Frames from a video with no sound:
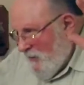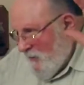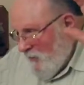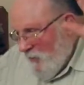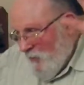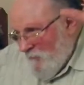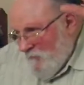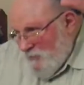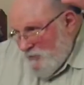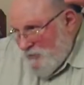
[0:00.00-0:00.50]

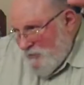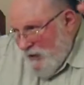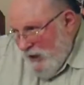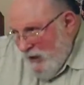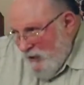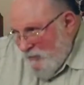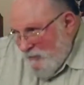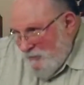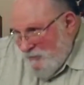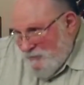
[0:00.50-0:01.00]

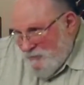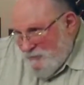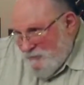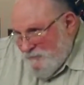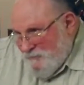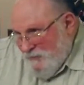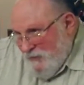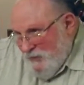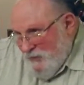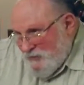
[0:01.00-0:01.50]
overshadowed the
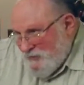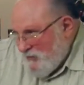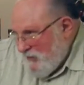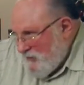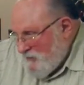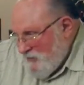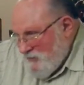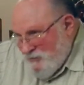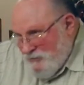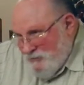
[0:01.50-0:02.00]

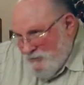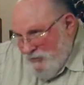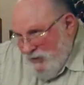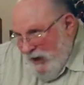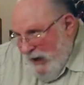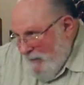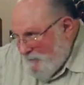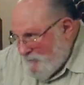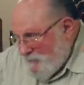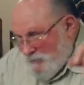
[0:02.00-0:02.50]
Pharisees and
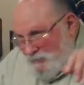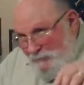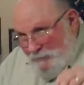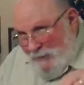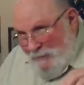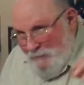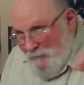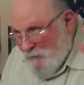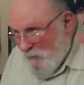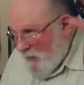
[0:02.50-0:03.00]
scribes, and so
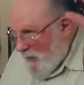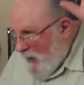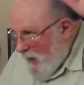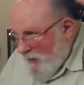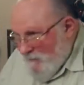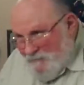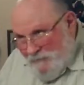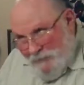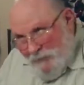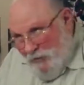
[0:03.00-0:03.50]
people went
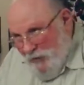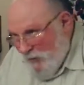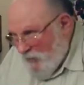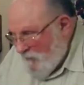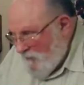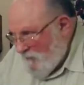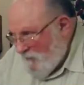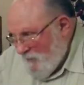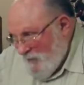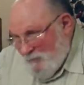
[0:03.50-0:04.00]
out from all
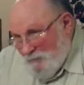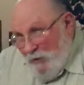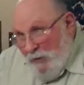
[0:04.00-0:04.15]
over the place.